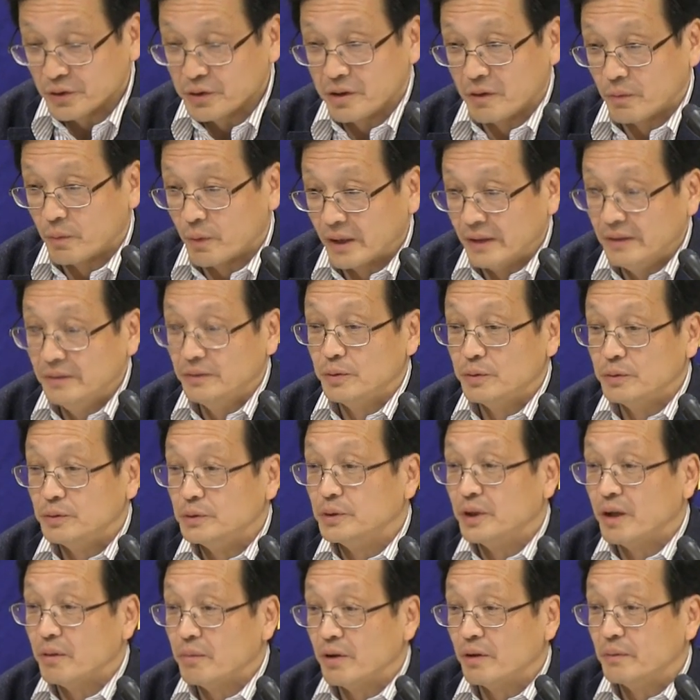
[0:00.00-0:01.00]
the one
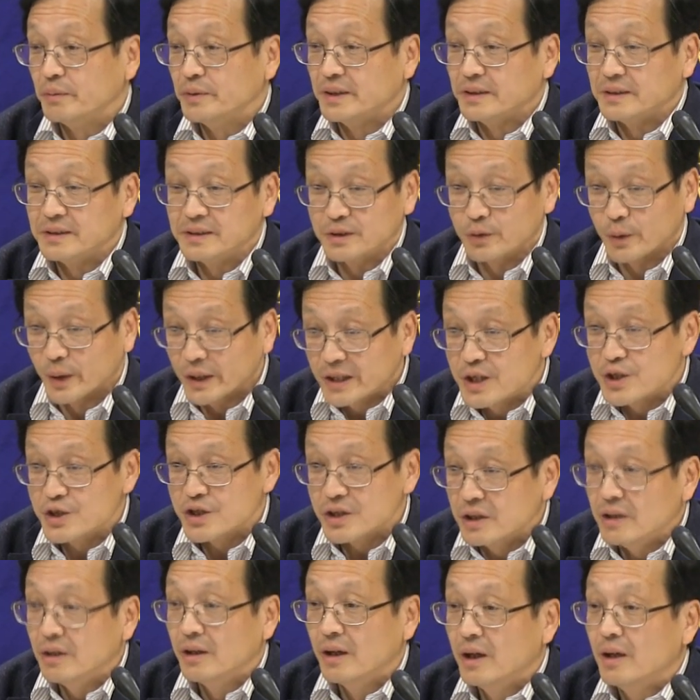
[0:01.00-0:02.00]
who developed the
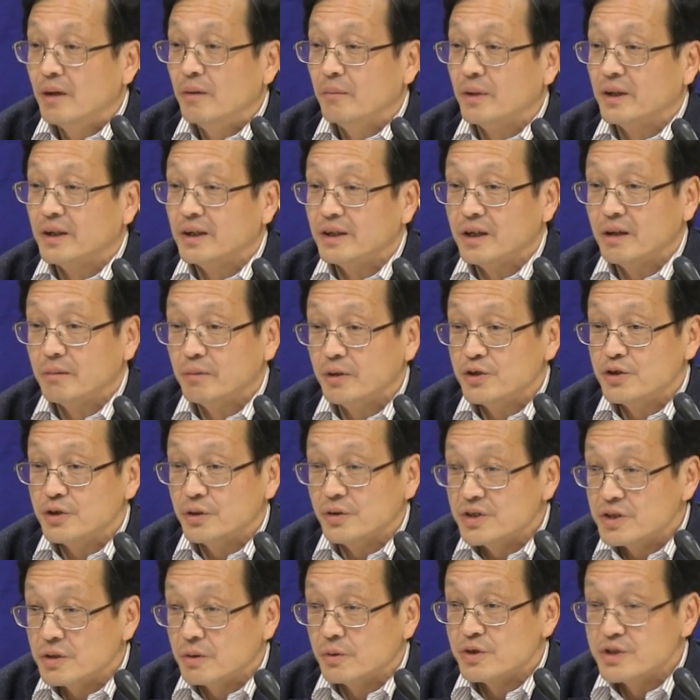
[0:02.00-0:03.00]
strategy, but the
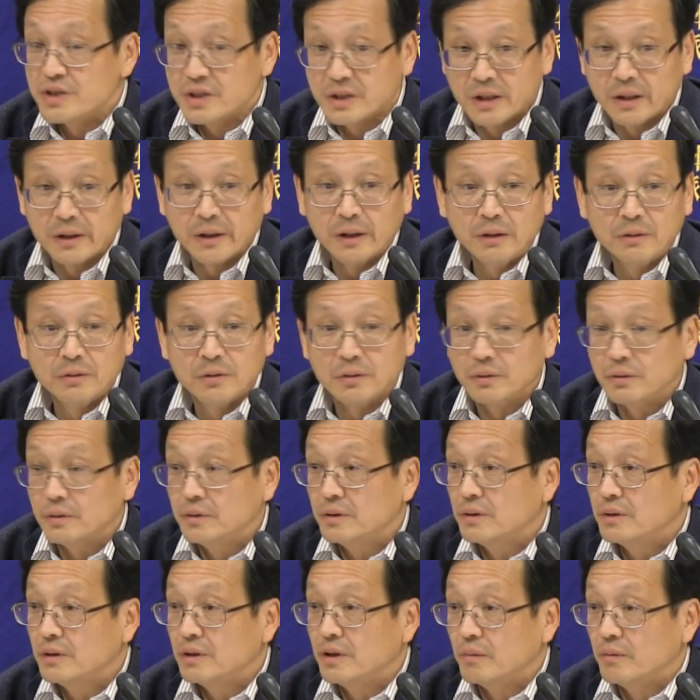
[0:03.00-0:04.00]
WHO is considering to
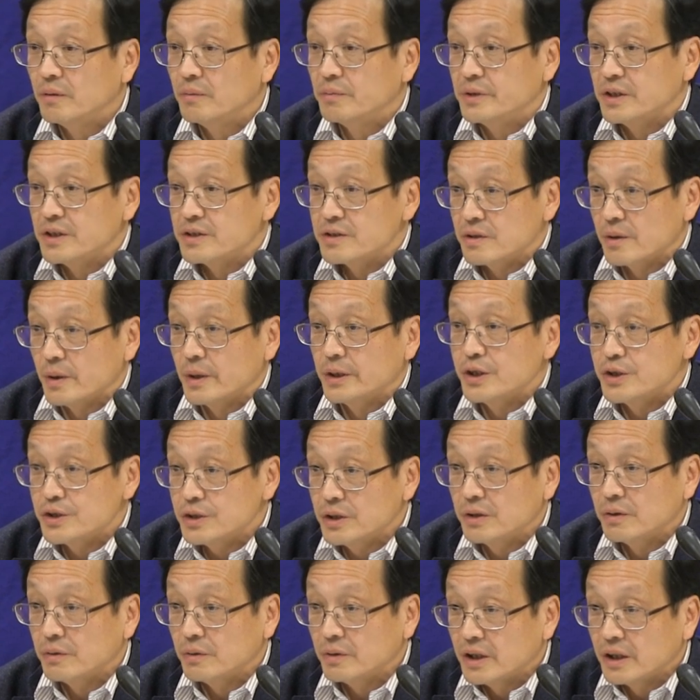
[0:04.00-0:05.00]
develop the
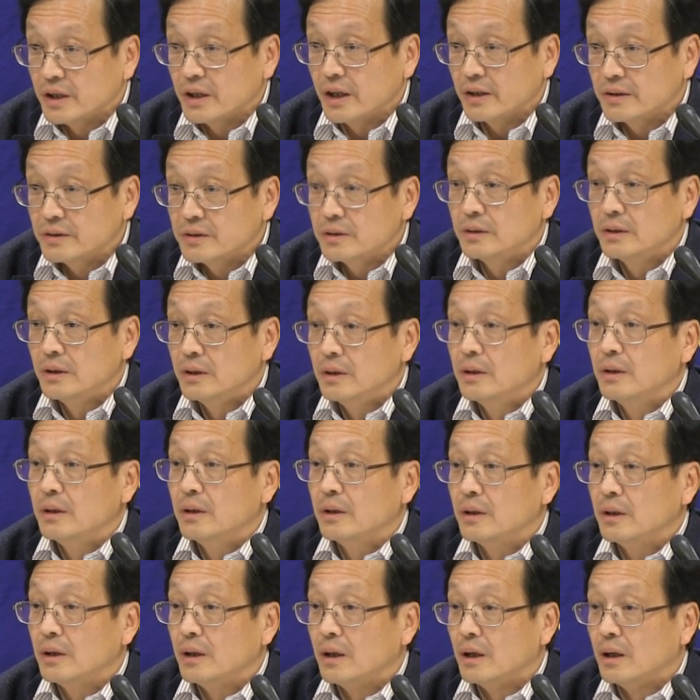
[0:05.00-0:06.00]
strategy to detect
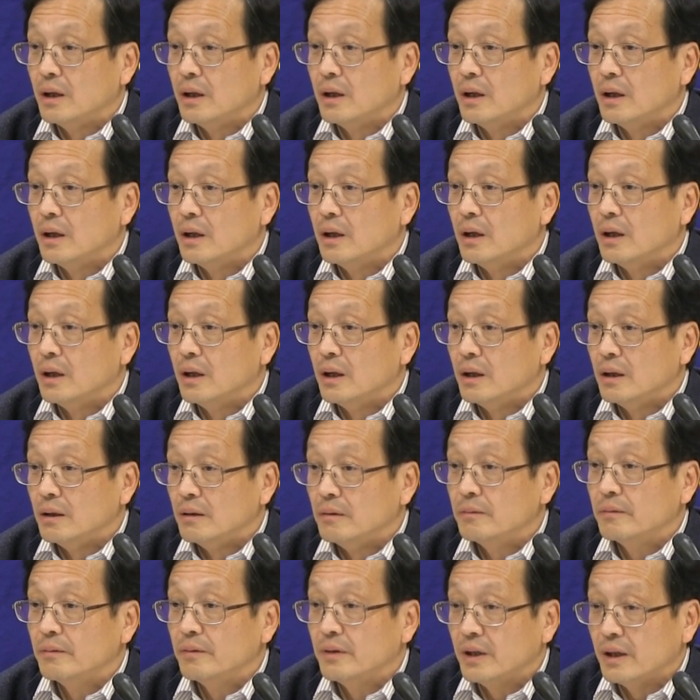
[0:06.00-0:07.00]

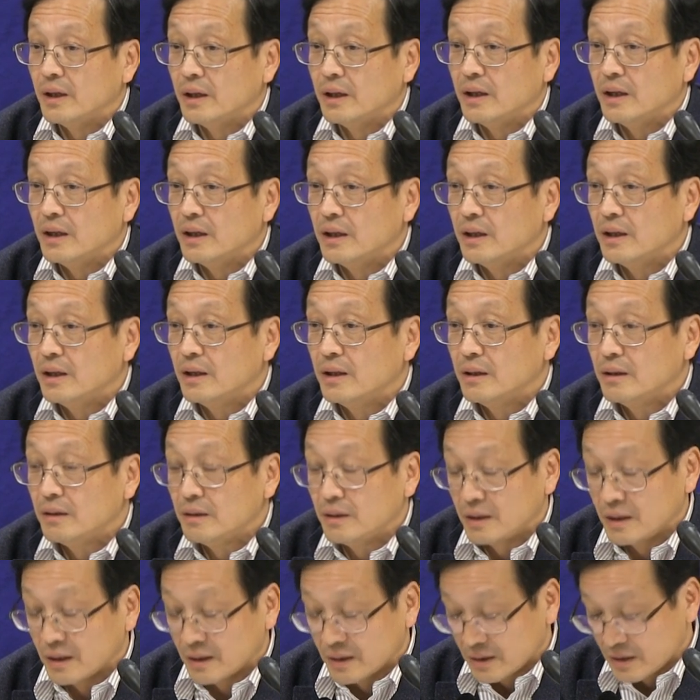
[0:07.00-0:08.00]
the
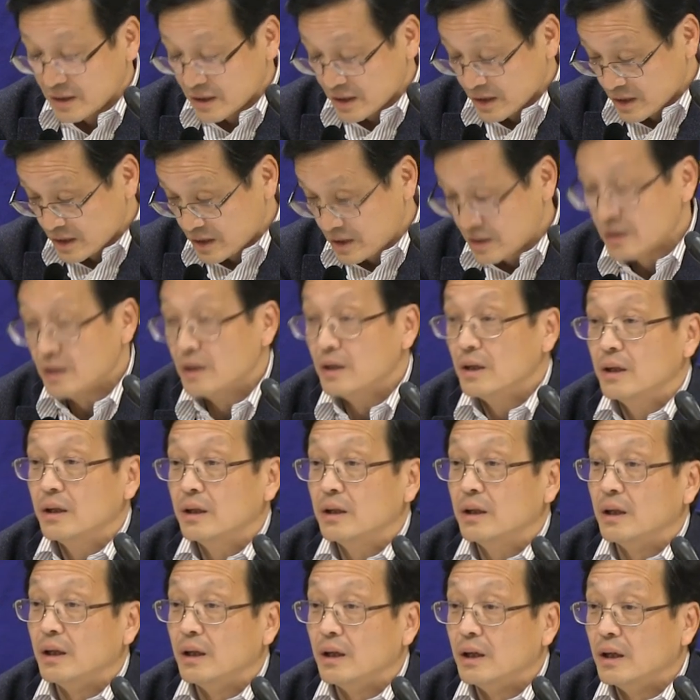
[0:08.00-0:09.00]

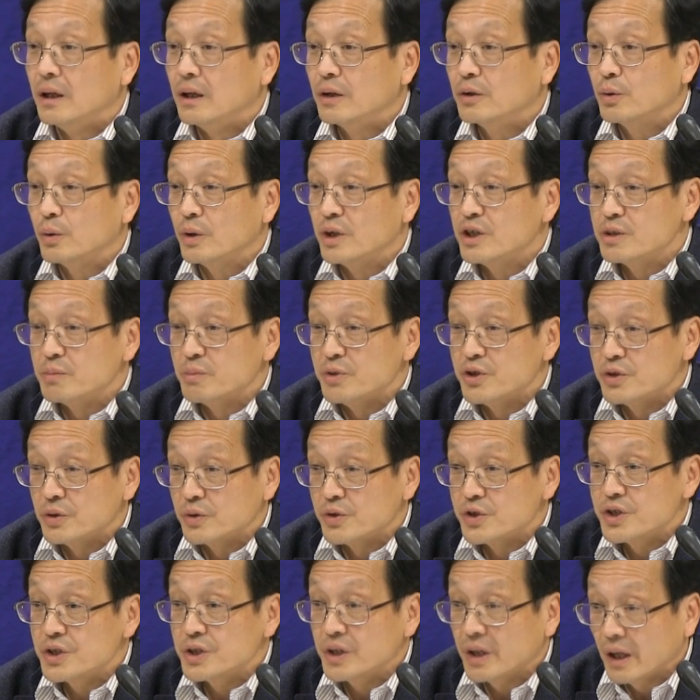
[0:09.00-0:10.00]

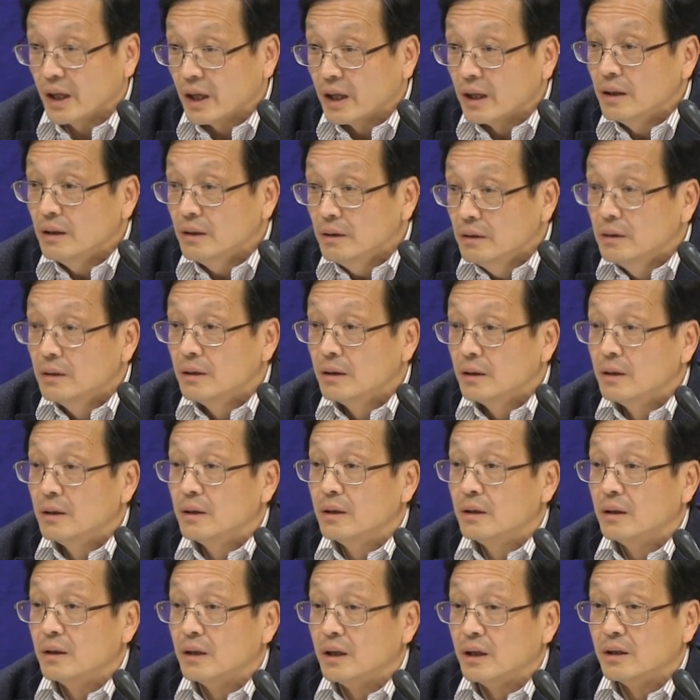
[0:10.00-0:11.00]
transmission chain
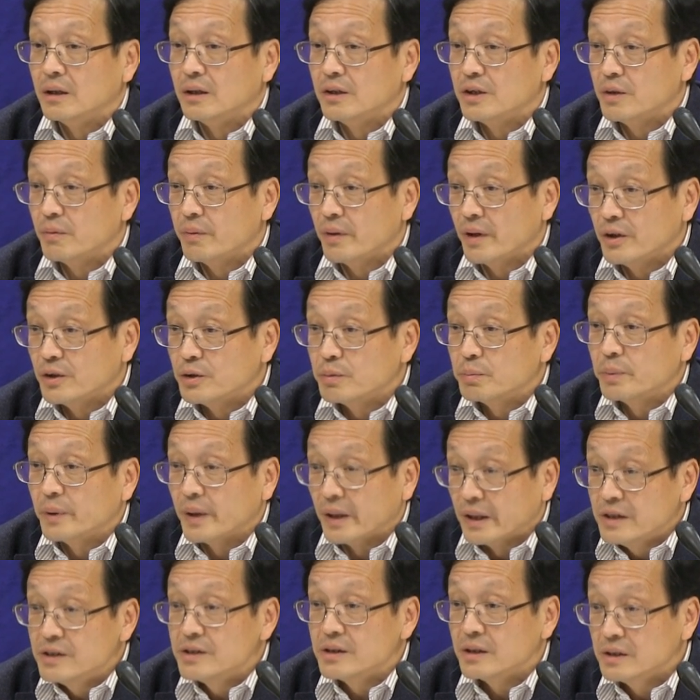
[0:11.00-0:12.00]
in different
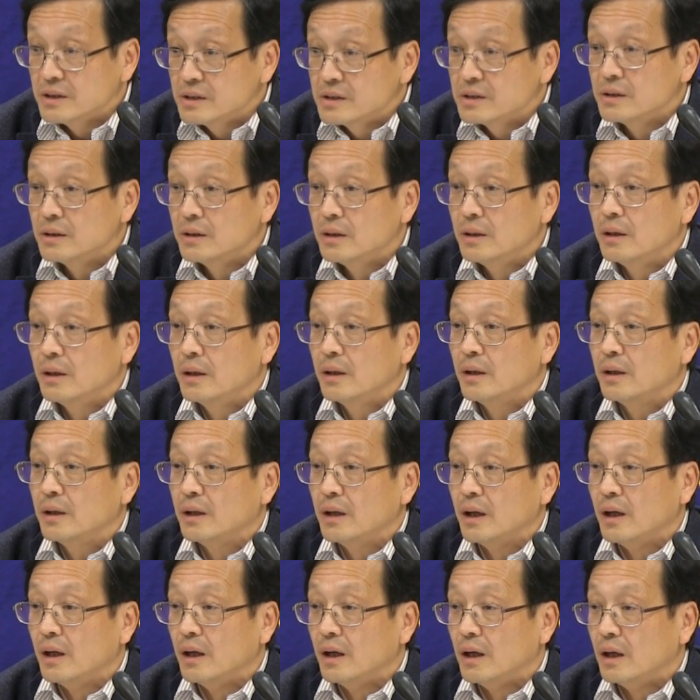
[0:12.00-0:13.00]
places.
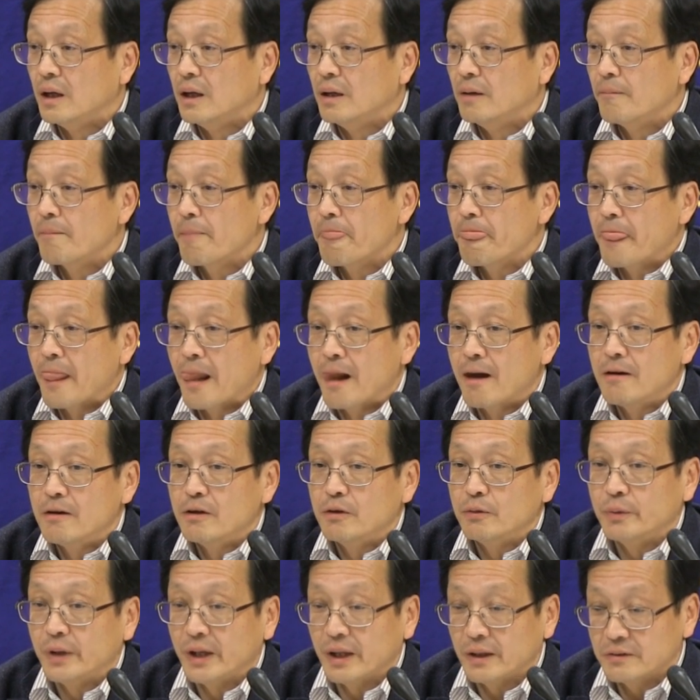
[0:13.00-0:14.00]

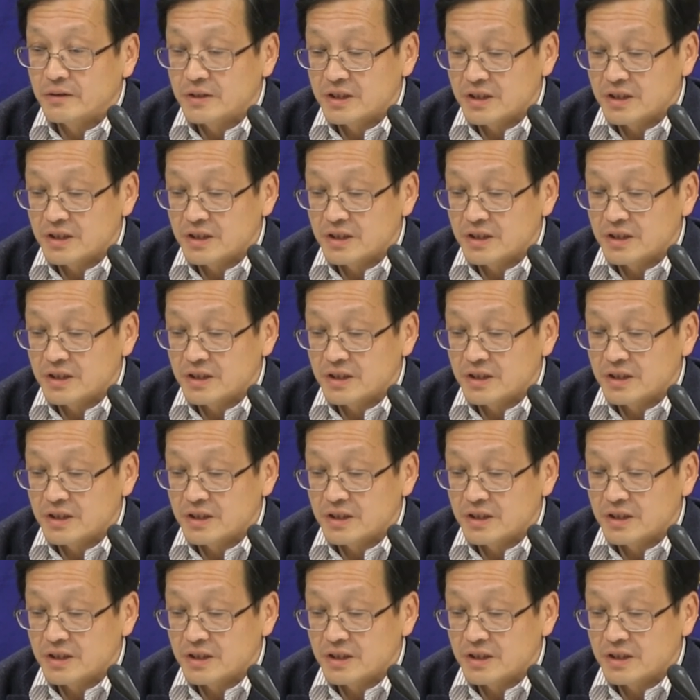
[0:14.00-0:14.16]
We are